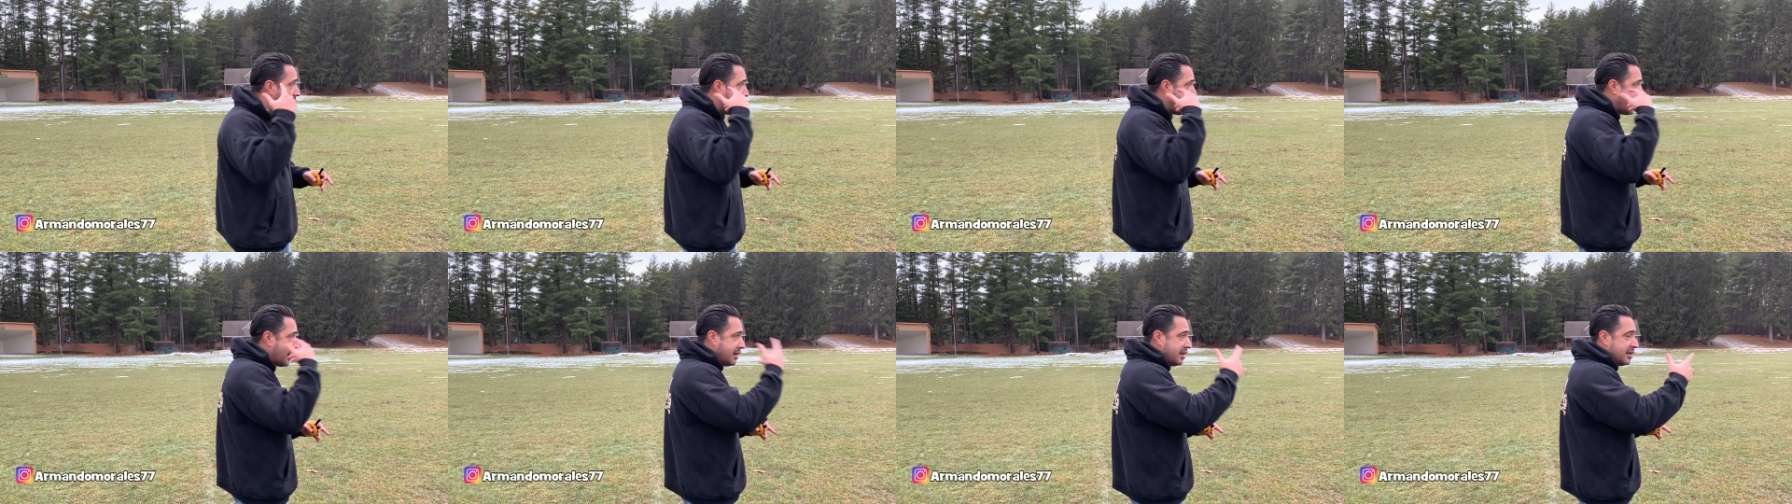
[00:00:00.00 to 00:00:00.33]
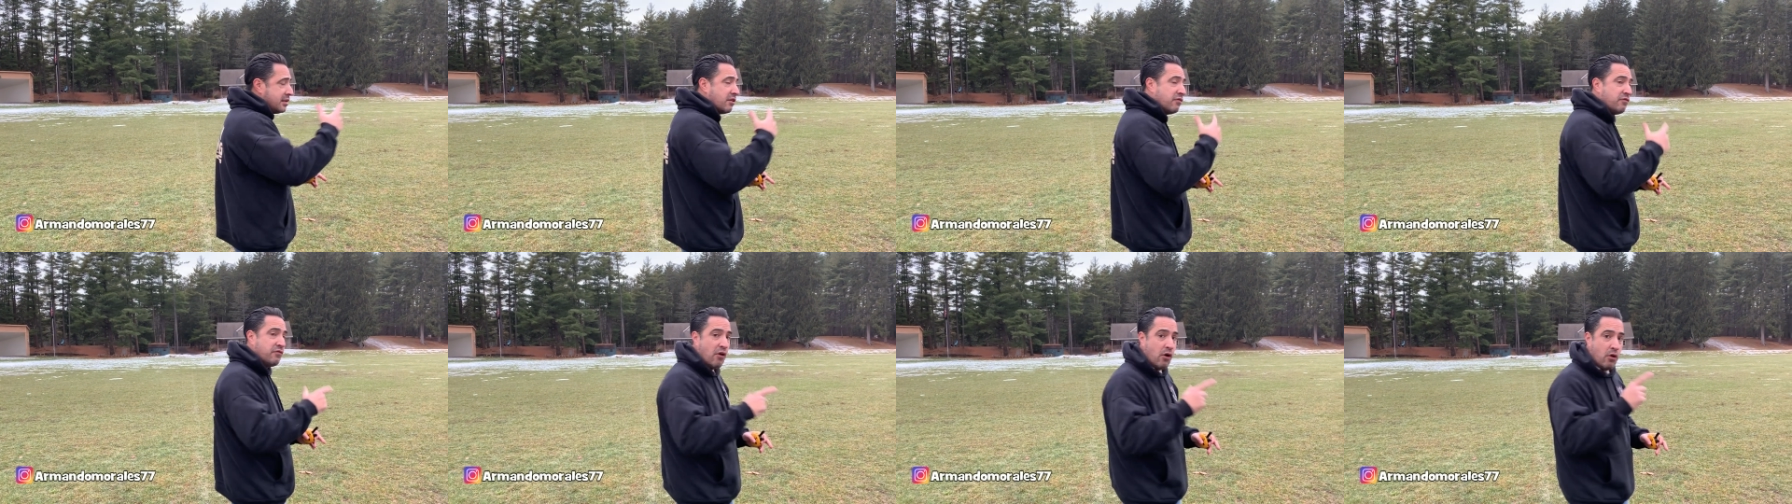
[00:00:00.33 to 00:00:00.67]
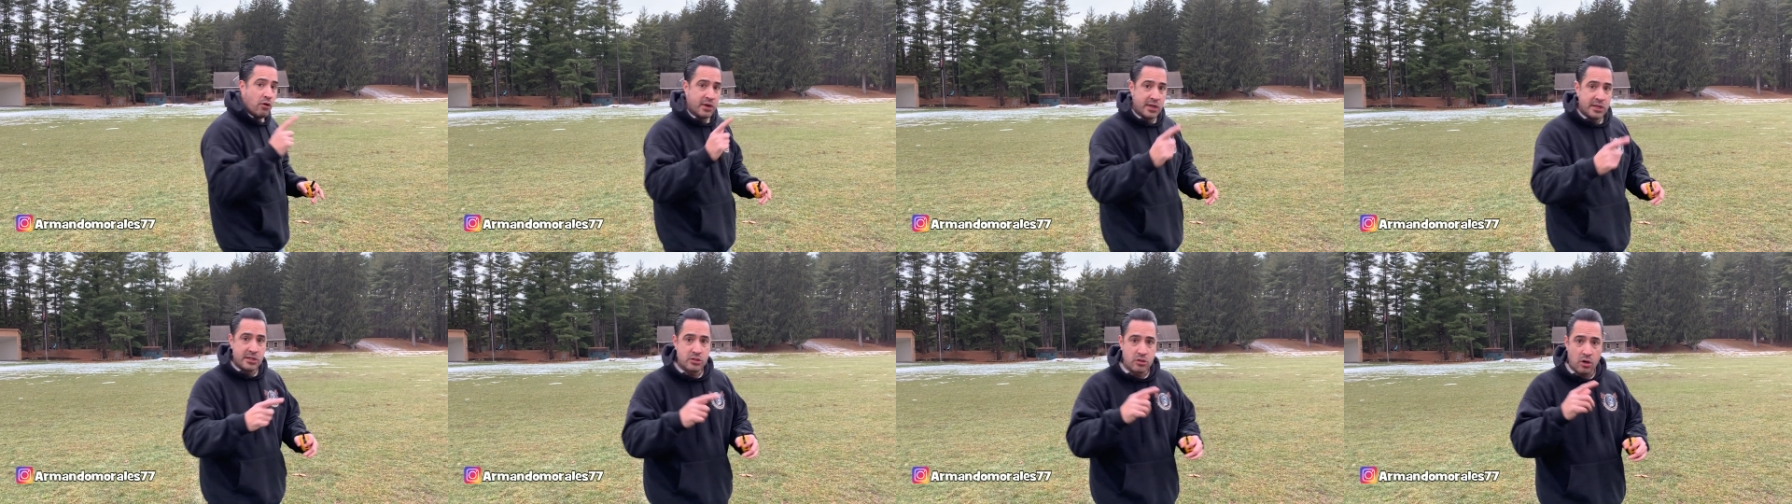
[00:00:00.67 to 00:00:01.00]
I need to
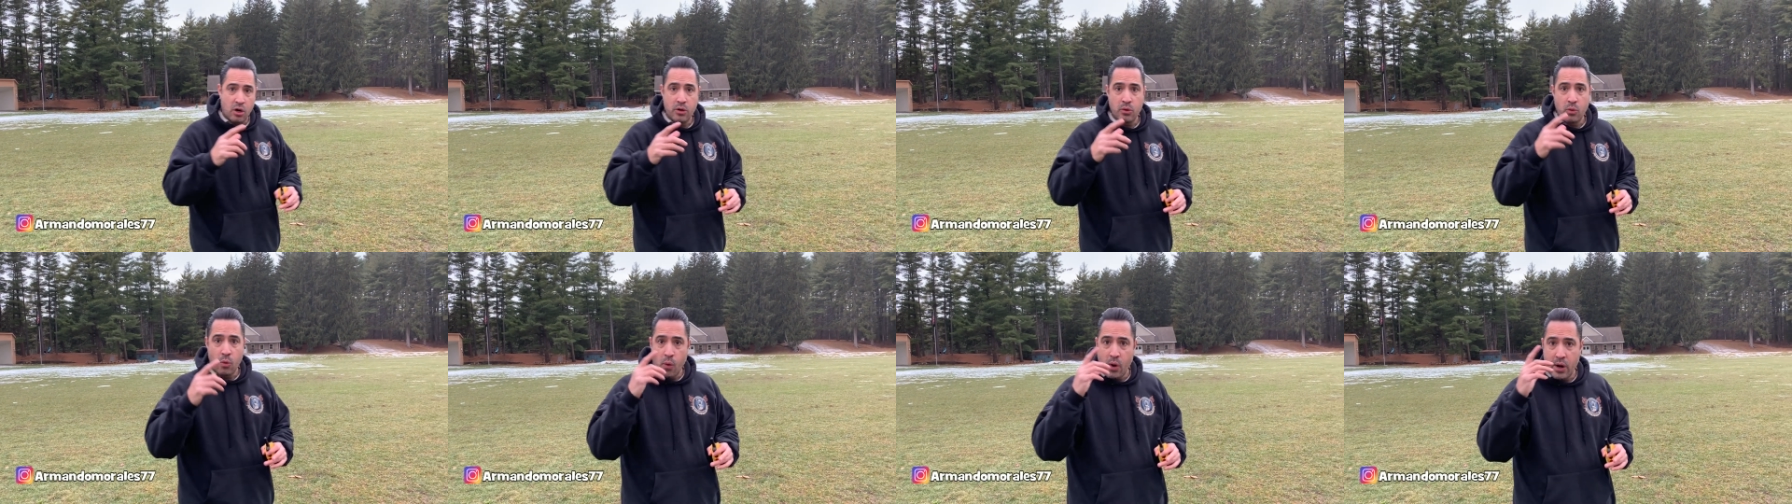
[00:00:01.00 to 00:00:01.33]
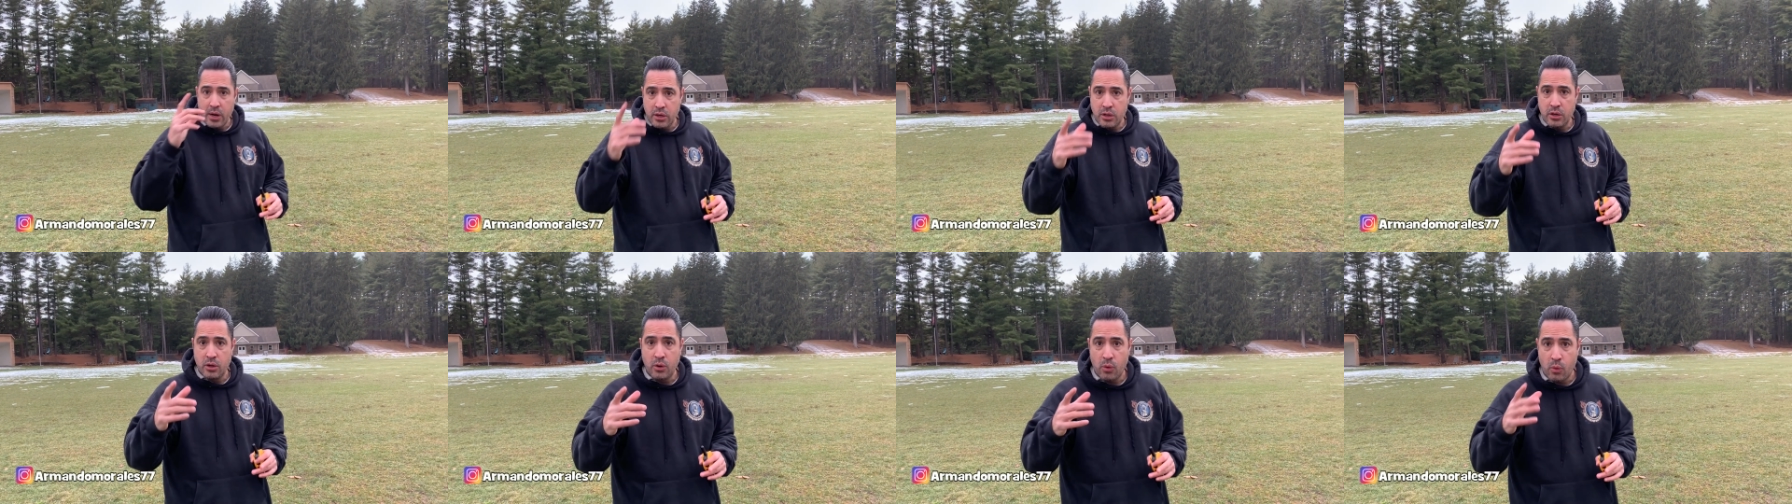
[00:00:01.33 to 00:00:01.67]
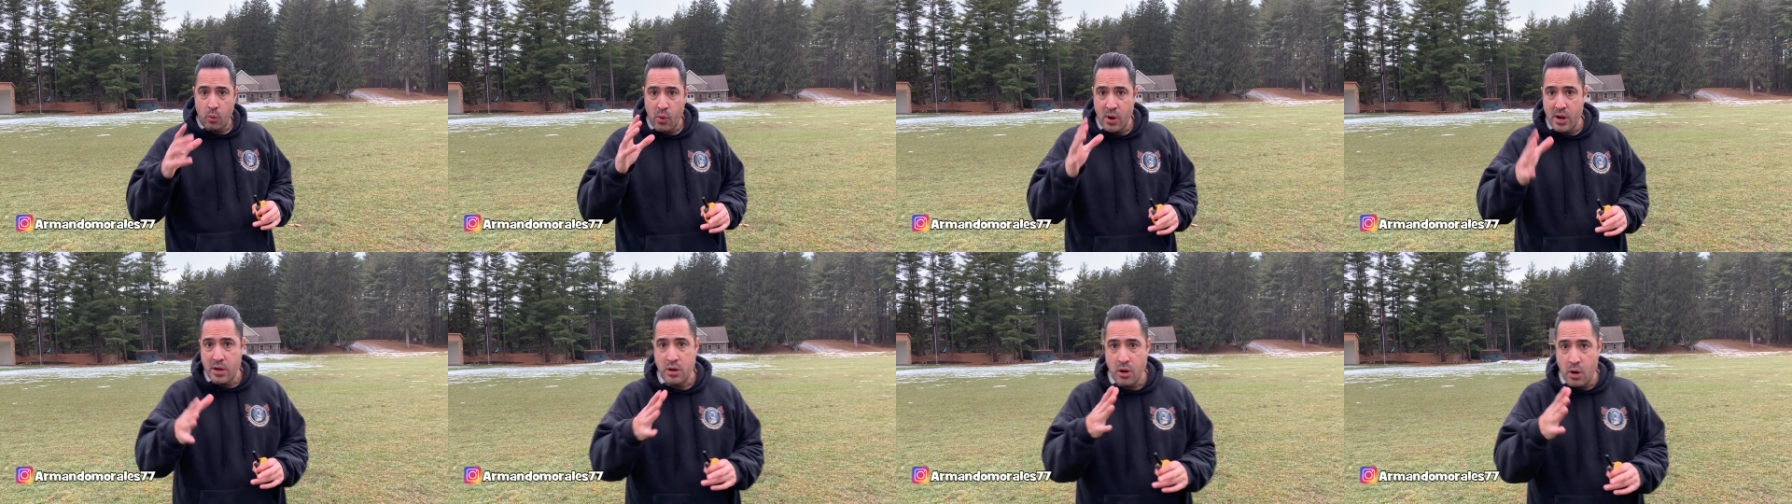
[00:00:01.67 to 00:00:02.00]
focus on
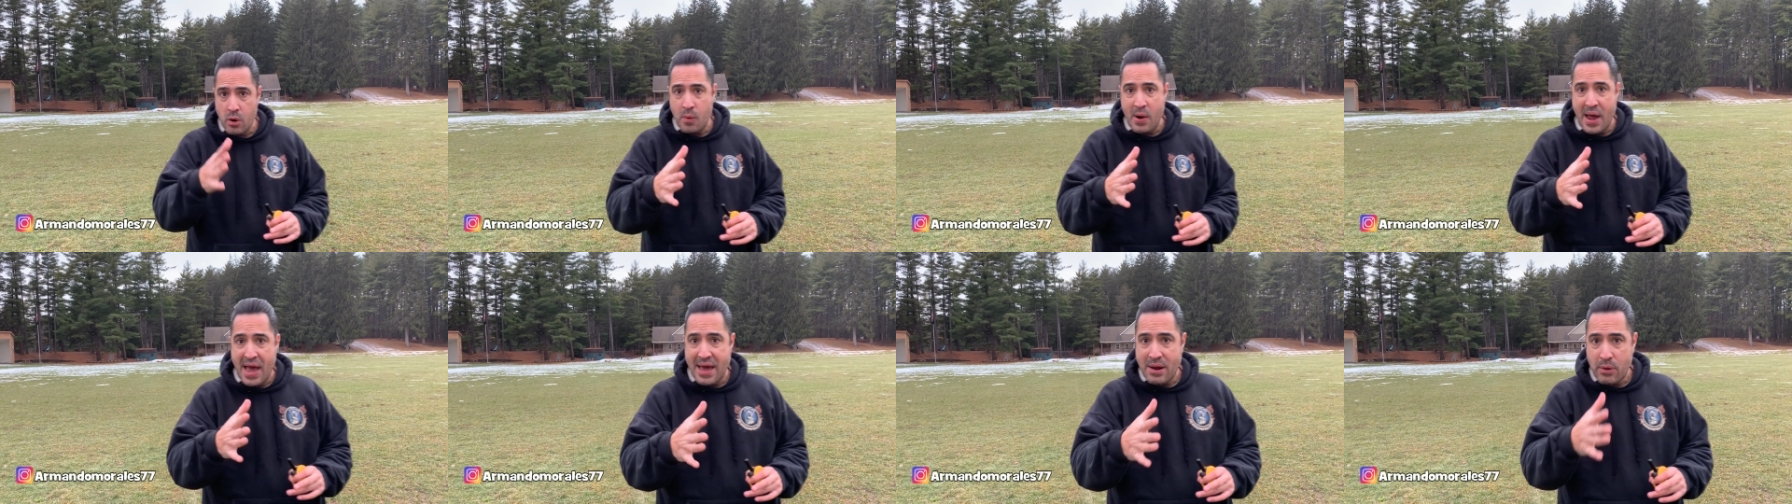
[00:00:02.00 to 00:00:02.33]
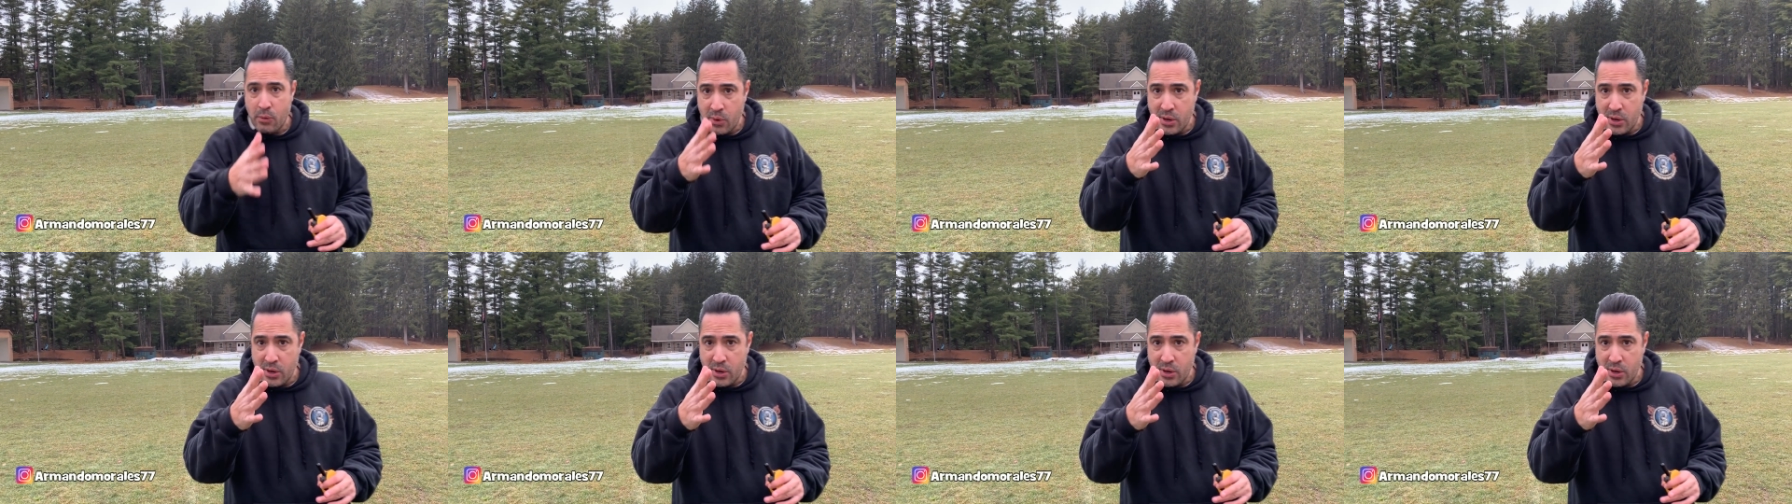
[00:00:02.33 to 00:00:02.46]
where you're at,